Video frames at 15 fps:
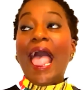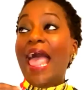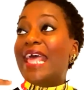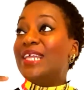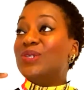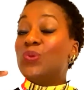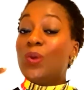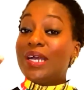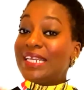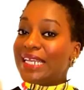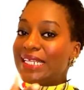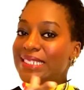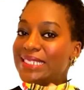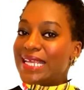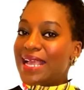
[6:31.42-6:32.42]
And
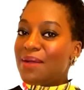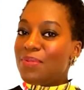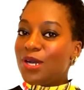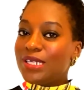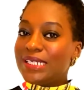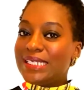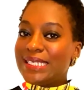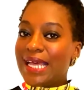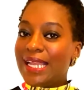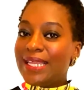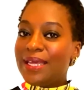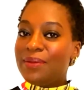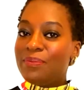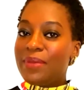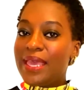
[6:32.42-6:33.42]
one last thing about
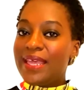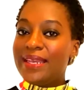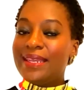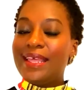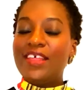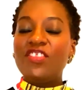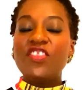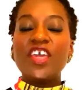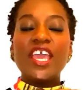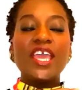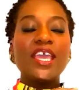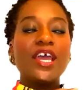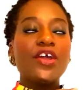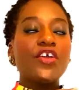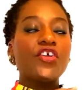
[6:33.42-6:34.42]
Italian men,
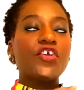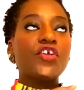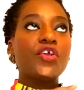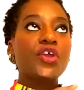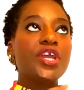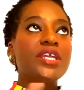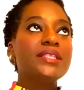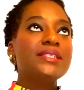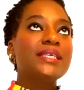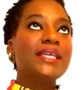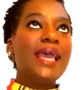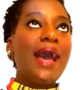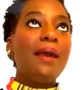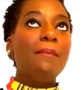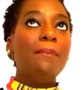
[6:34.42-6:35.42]
they are
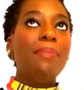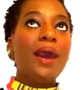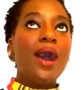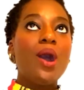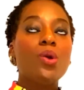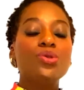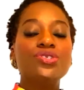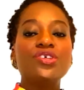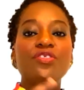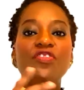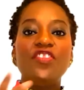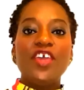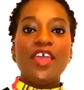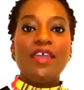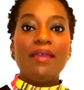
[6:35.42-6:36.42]
crazy about
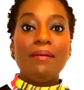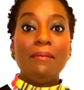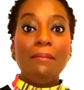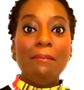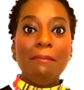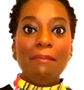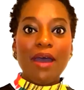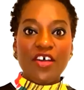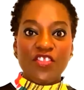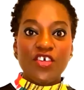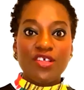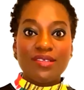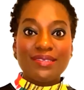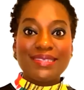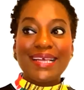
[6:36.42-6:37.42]
their
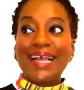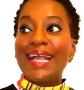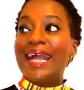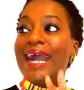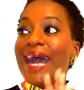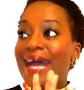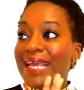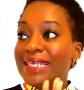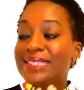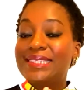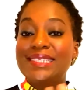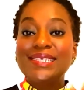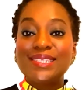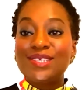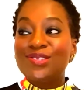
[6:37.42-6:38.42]
mothers. Guys,
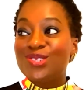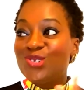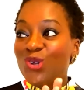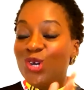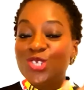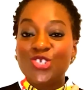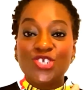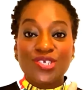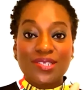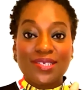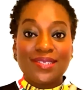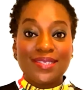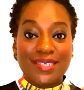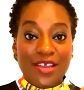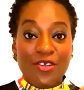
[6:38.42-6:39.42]
this is not just
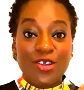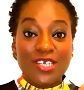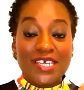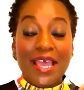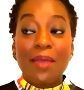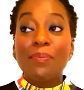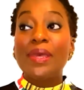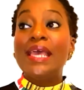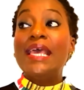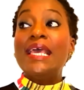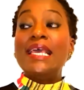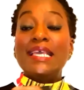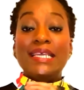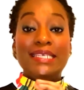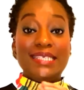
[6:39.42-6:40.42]
a stereotype.
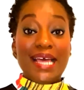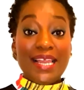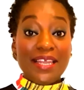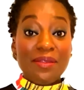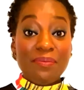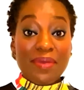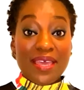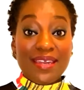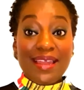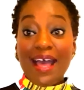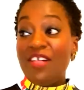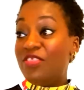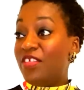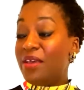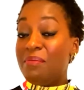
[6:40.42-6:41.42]
Italian men
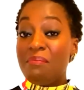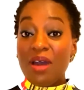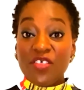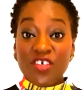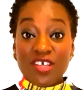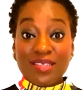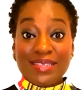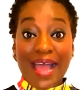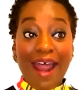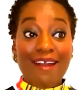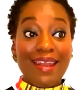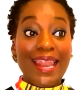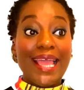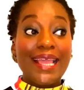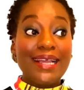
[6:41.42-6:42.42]
and their mothers
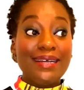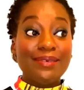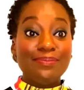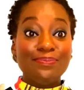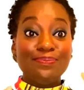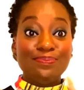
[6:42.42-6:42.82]
are like